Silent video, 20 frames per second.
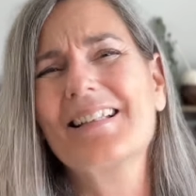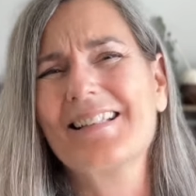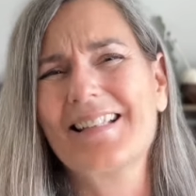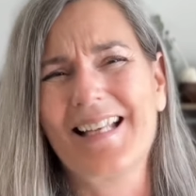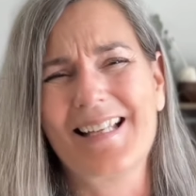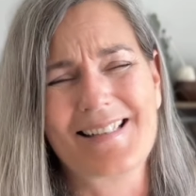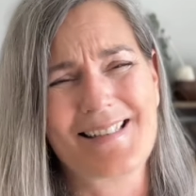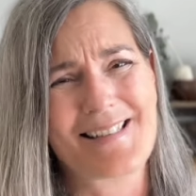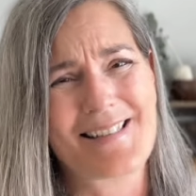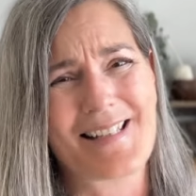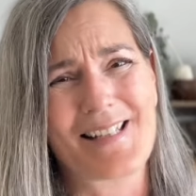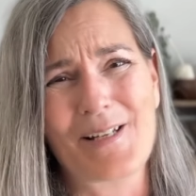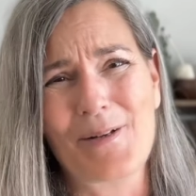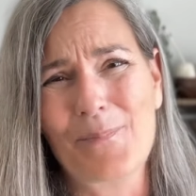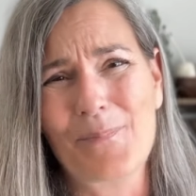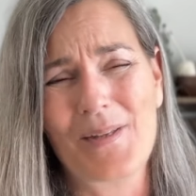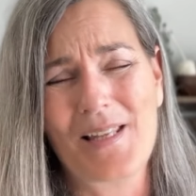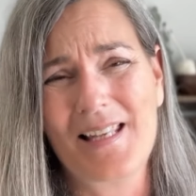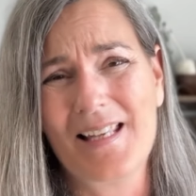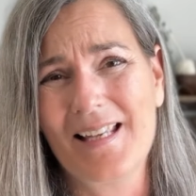That's going to
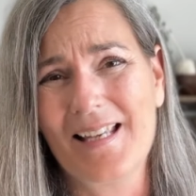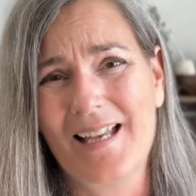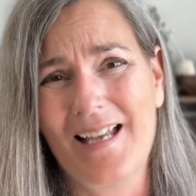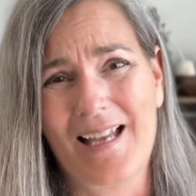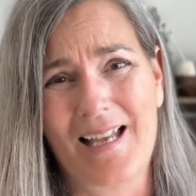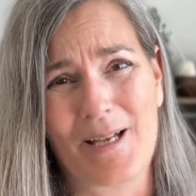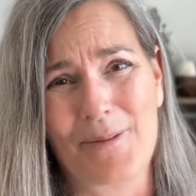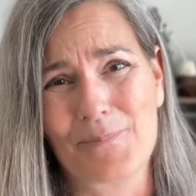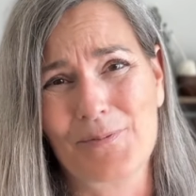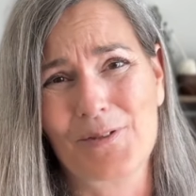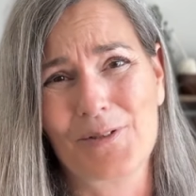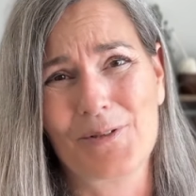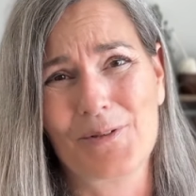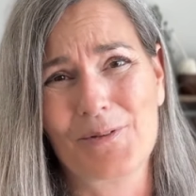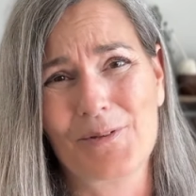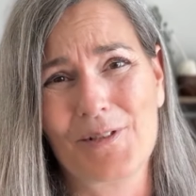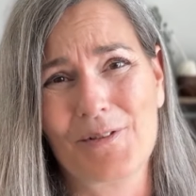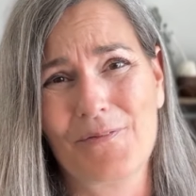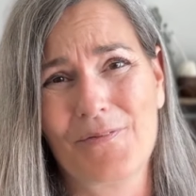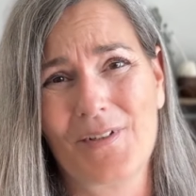be
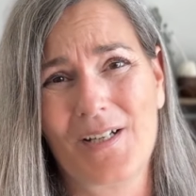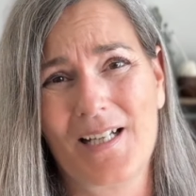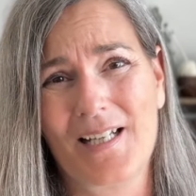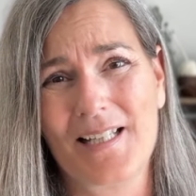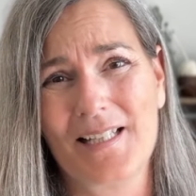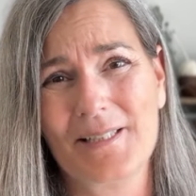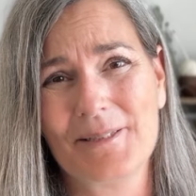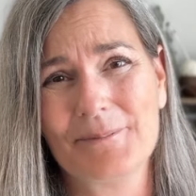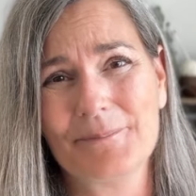absolutely fine.